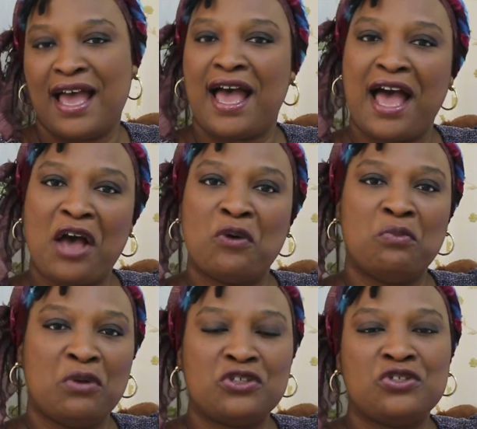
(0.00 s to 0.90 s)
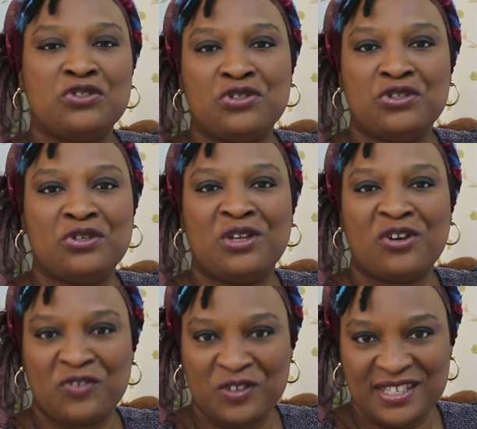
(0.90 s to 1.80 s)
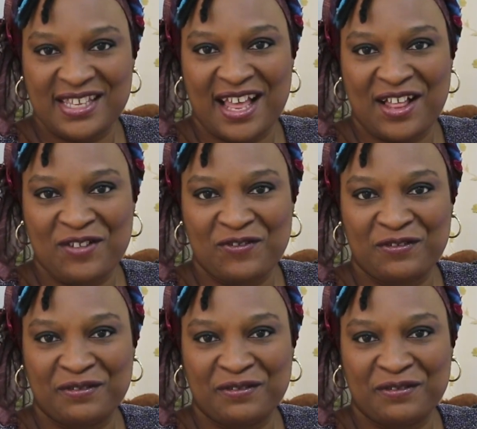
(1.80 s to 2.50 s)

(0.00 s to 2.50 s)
How much do you love yourself?